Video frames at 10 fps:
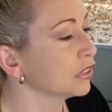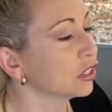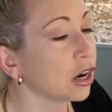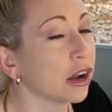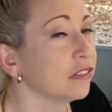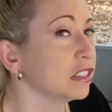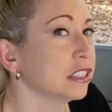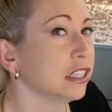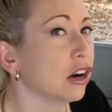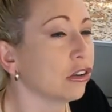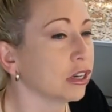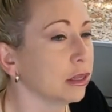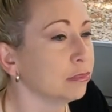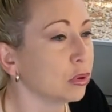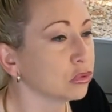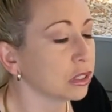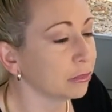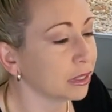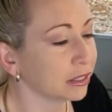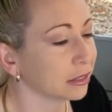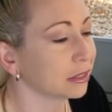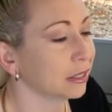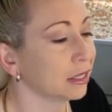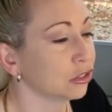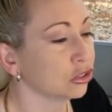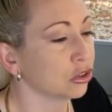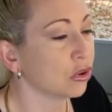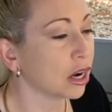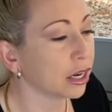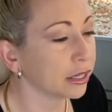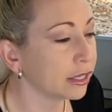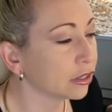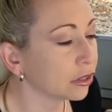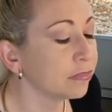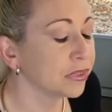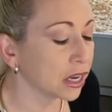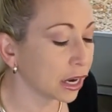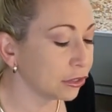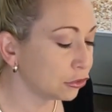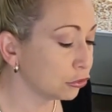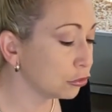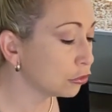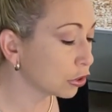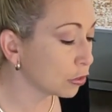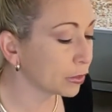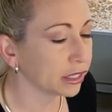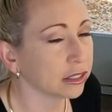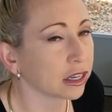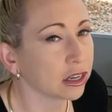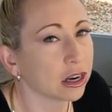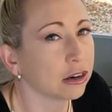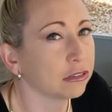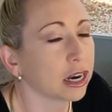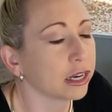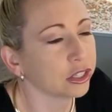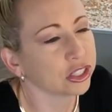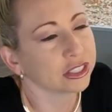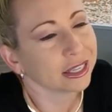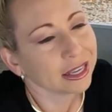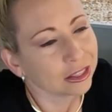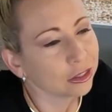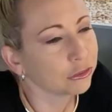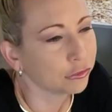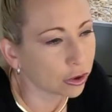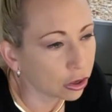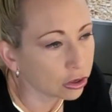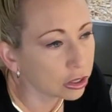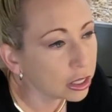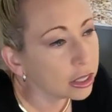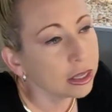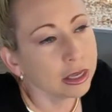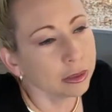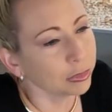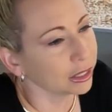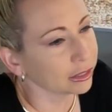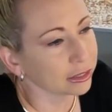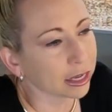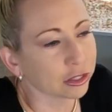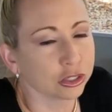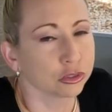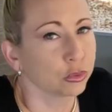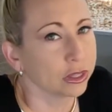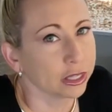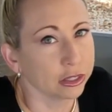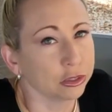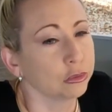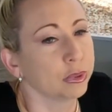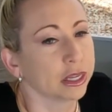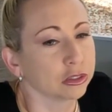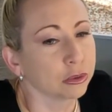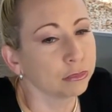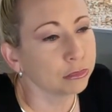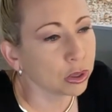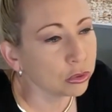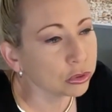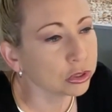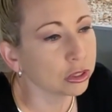they're obviously already bolting because it's getting so hot here. I do grow my dicot radishes in the fall because that's just when they do best. Most